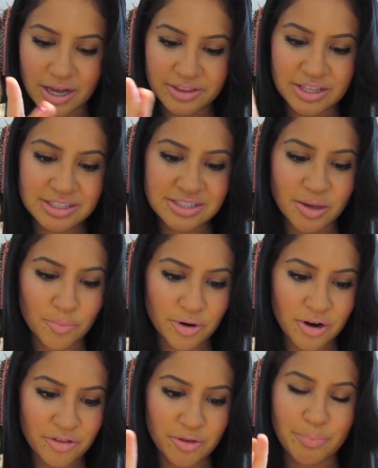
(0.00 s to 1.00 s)
I think
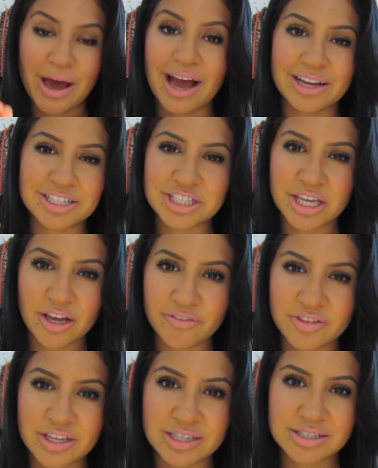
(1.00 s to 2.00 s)
somewhere on the packaging
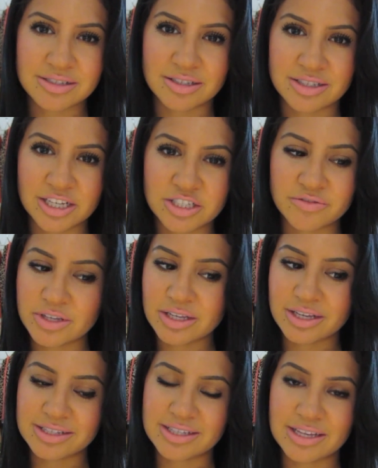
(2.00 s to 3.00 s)
of this, the Seche
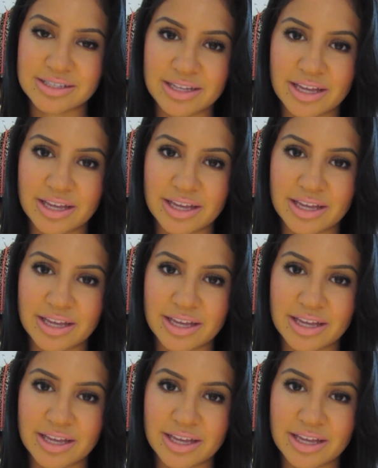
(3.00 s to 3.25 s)
Vite, it says